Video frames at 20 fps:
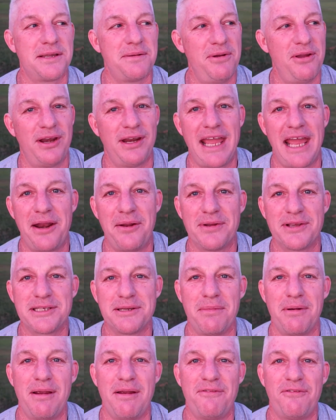communicating with
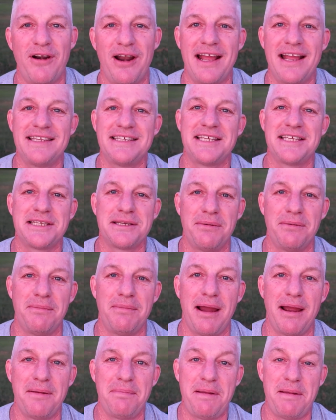some of my friends and some of
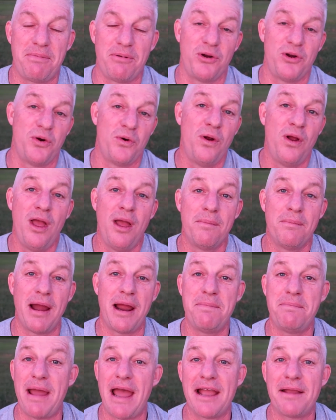my people who
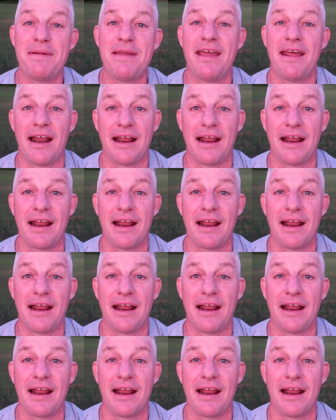might back me,